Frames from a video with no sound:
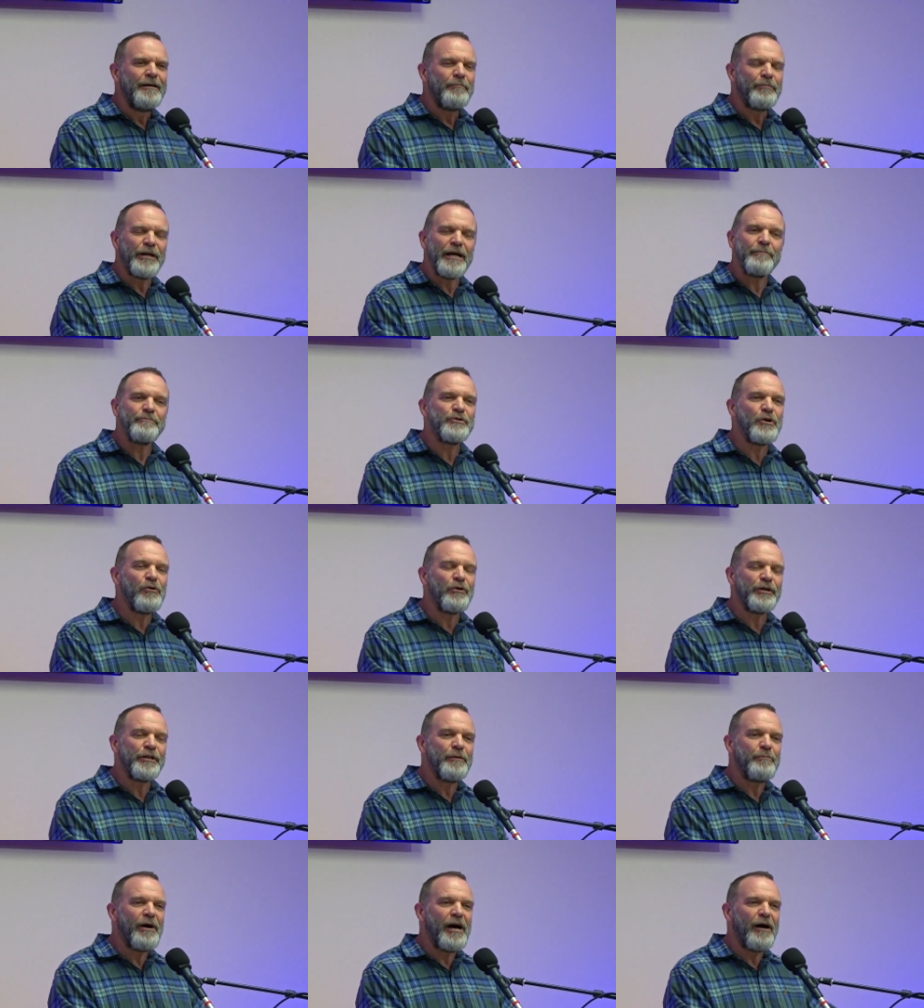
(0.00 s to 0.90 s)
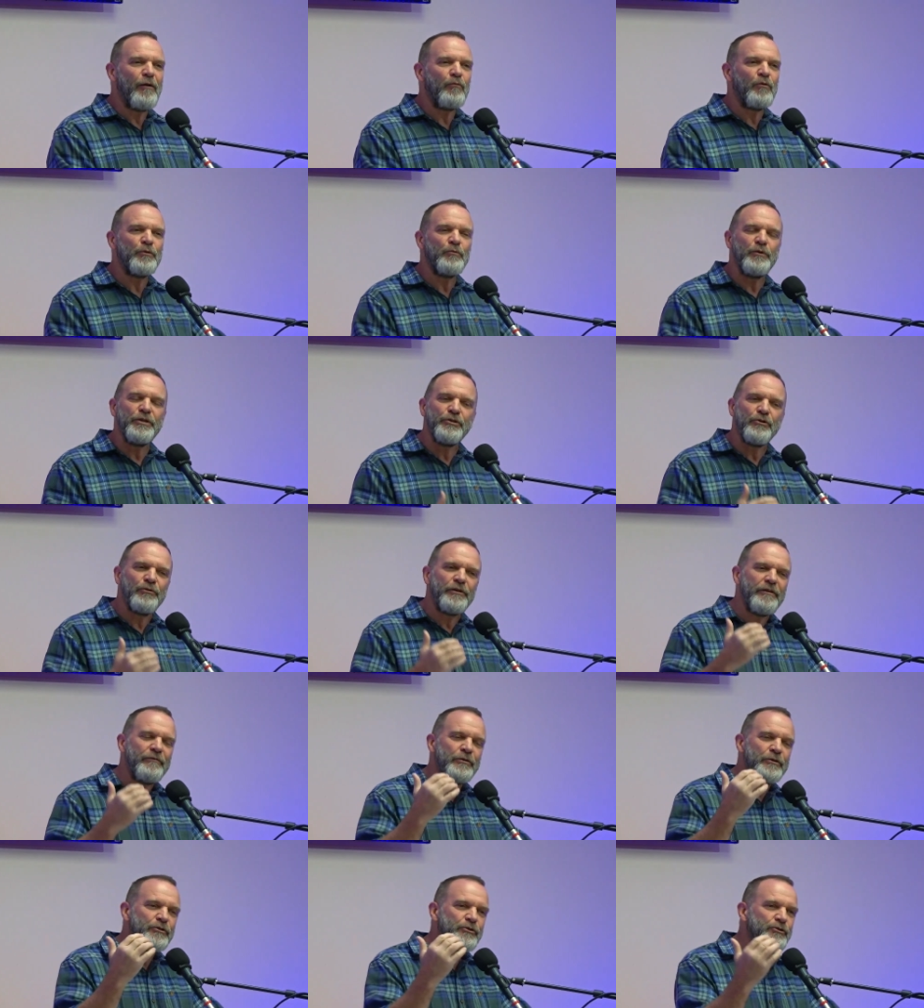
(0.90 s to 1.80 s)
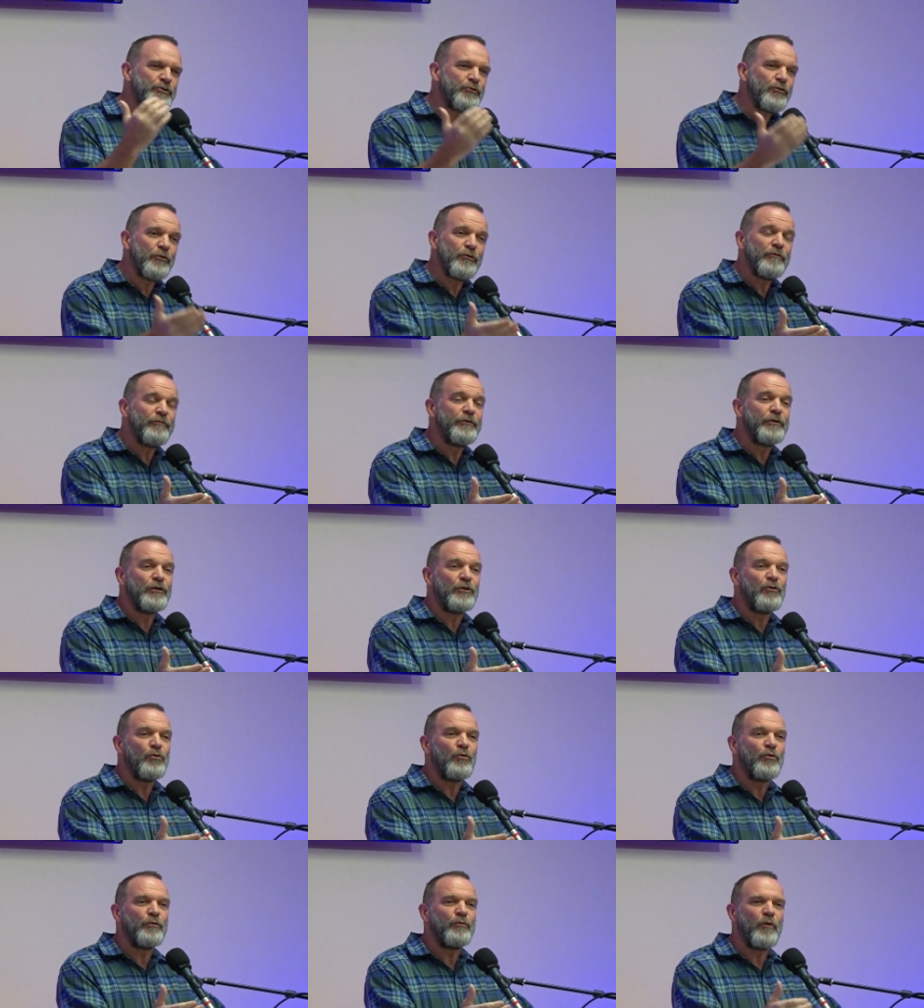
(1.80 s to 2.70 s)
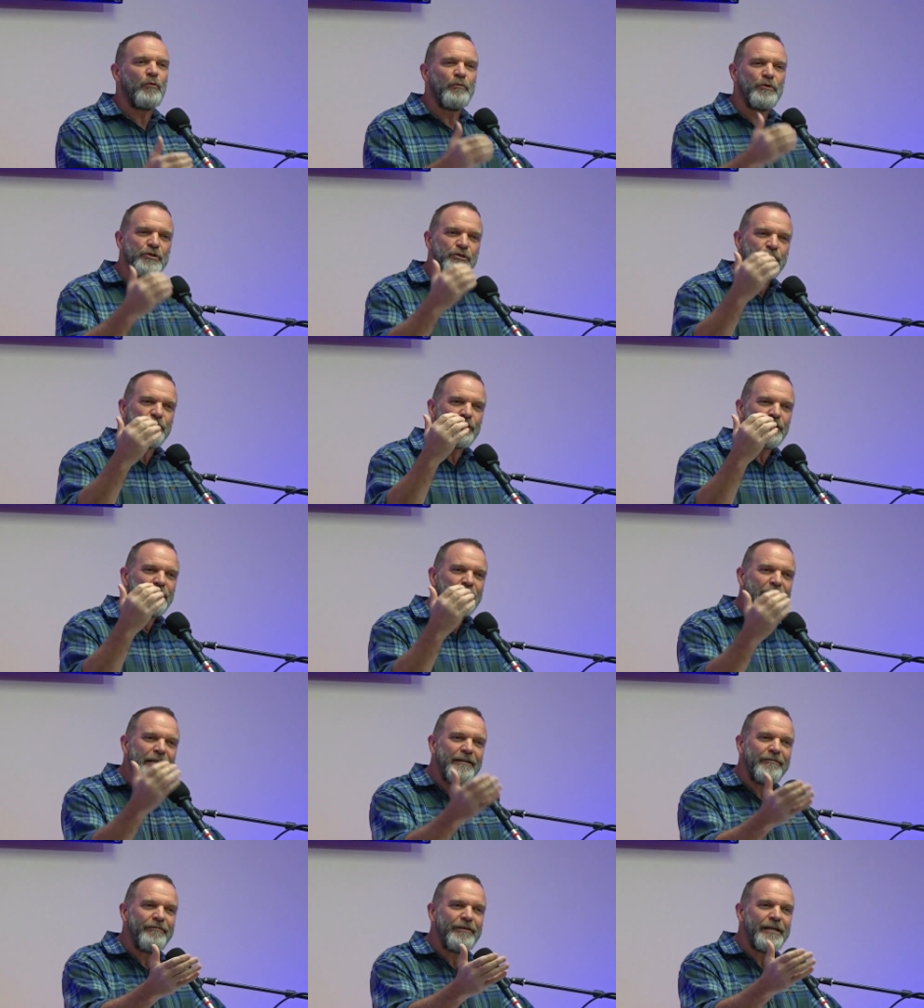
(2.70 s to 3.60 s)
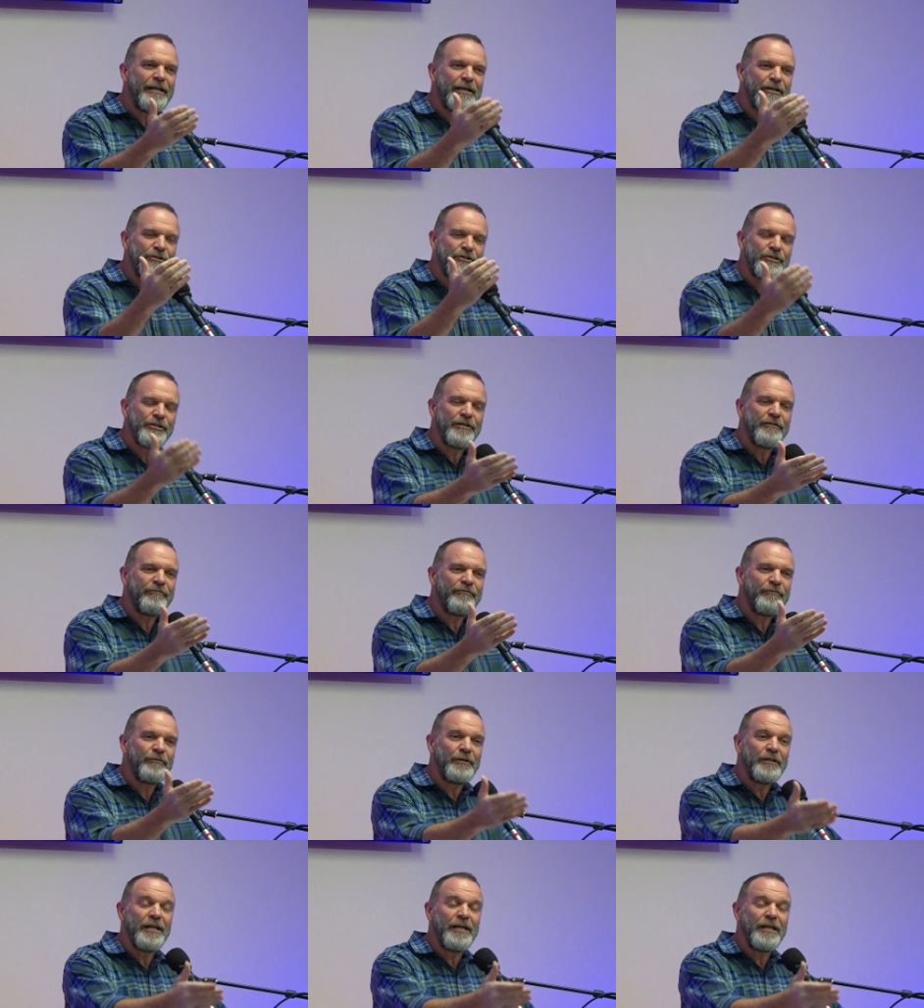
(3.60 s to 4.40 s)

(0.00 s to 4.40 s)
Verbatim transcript: But I'm talking about when we don't even serve the Lord, when we're just living a sinful